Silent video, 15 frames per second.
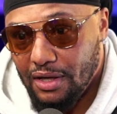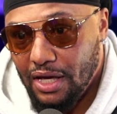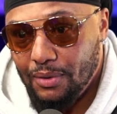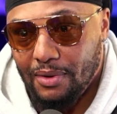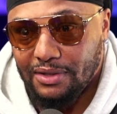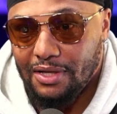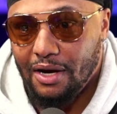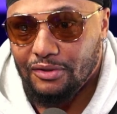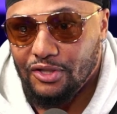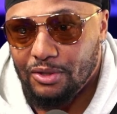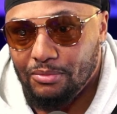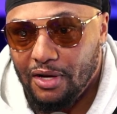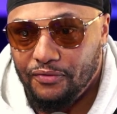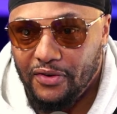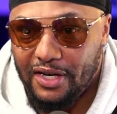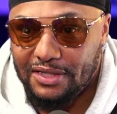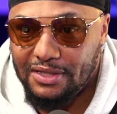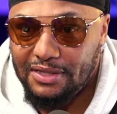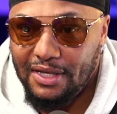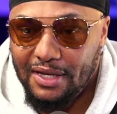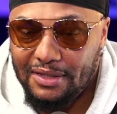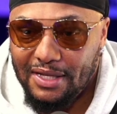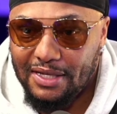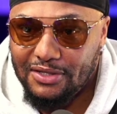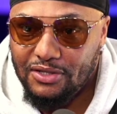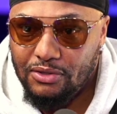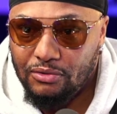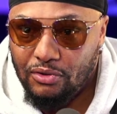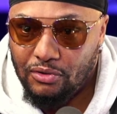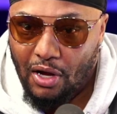He wasn't talking to the motherfuckers that's
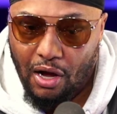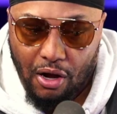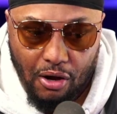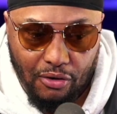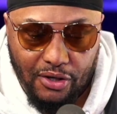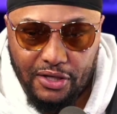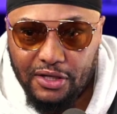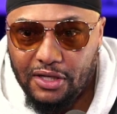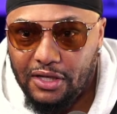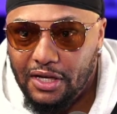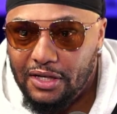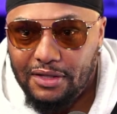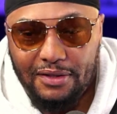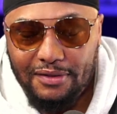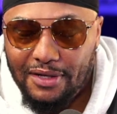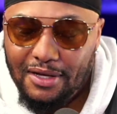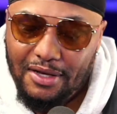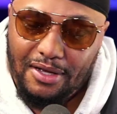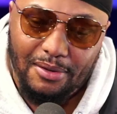all good. And nah,